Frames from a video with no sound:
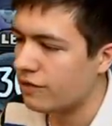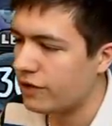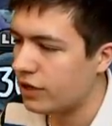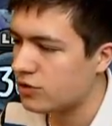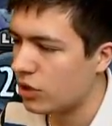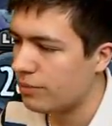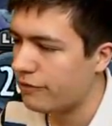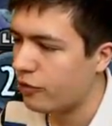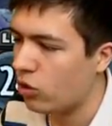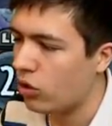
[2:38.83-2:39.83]
done videos on it
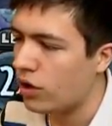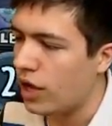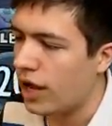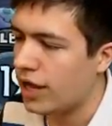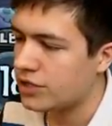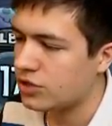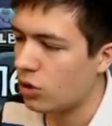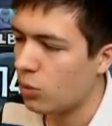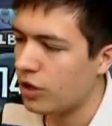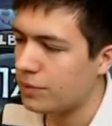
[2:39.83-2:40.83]
before, so it's
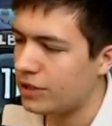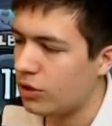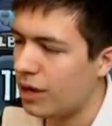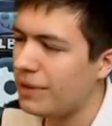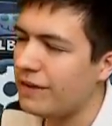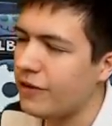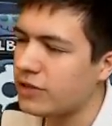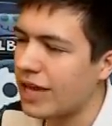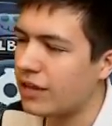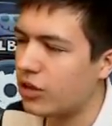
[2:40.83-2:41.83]
not worth me doing. I mean, if I
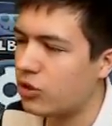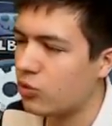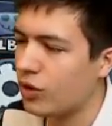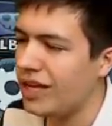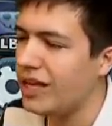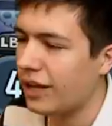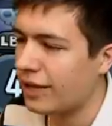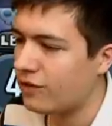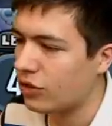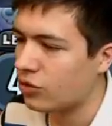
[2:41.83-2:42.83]
was getting the 3, like
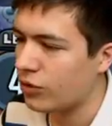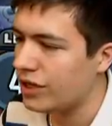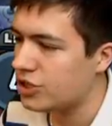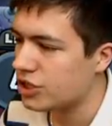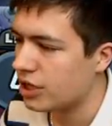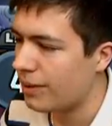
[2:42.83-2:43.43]
if the 3 had just